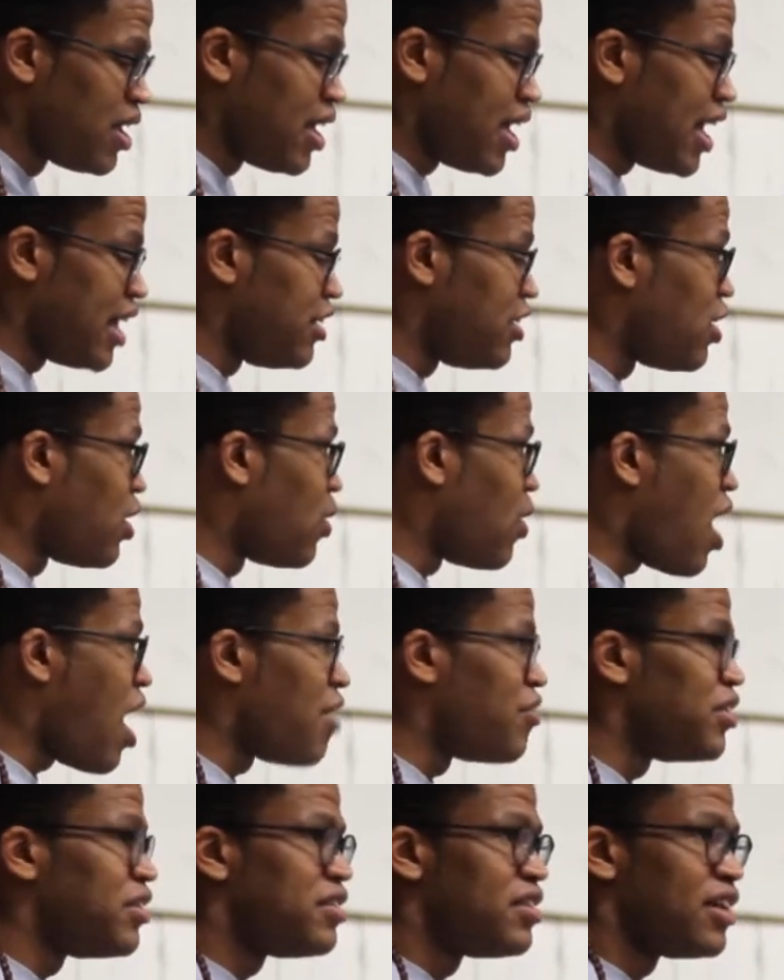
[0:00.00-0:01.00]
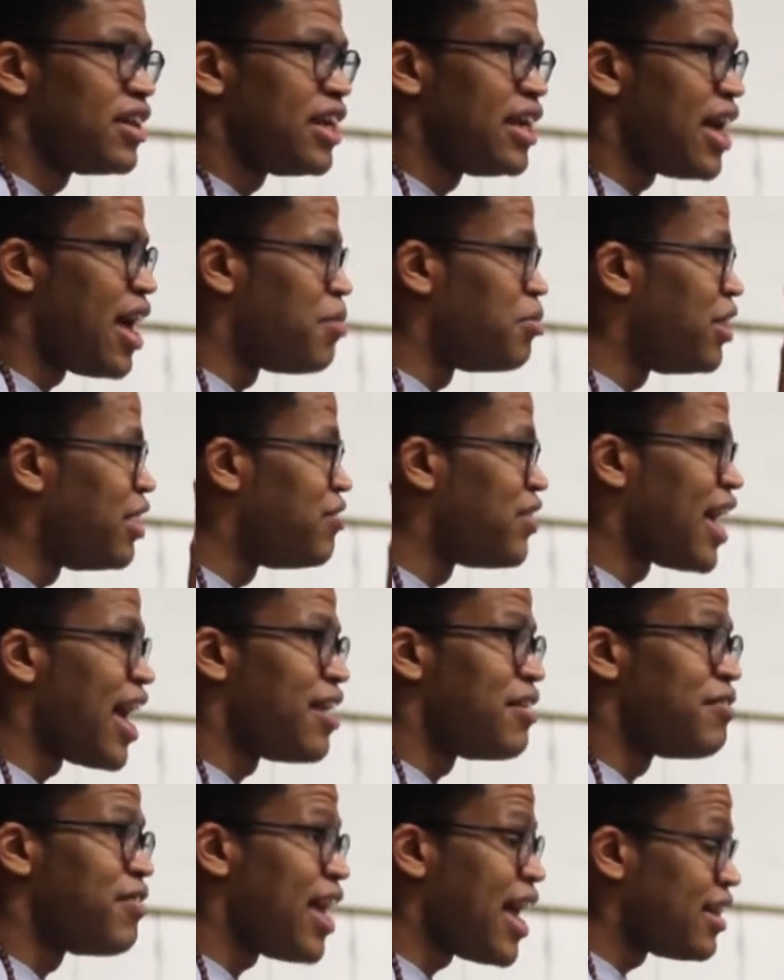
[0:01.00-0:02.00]
And obviously I'm leaving
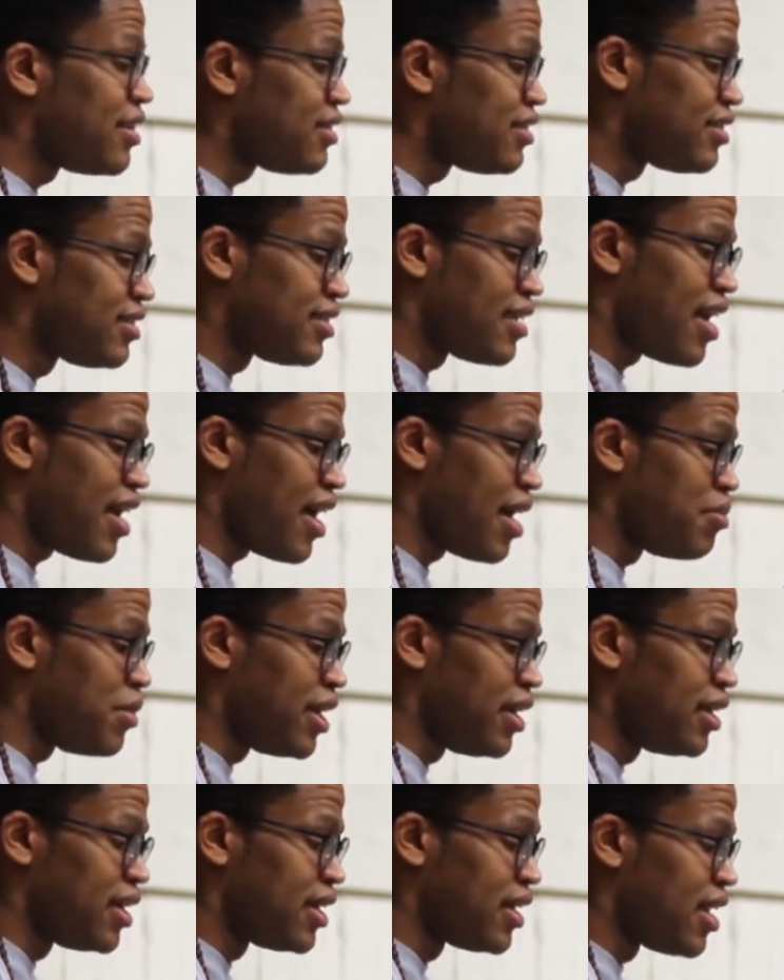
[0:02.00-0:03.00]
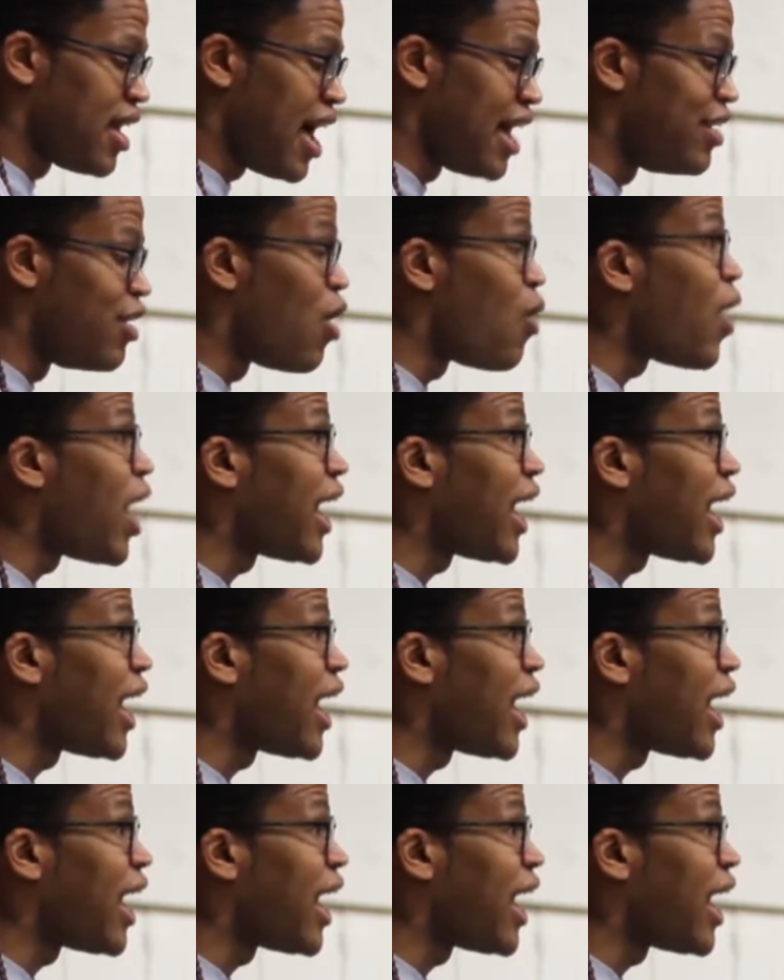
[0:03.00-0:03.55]
out events. I mean, I know I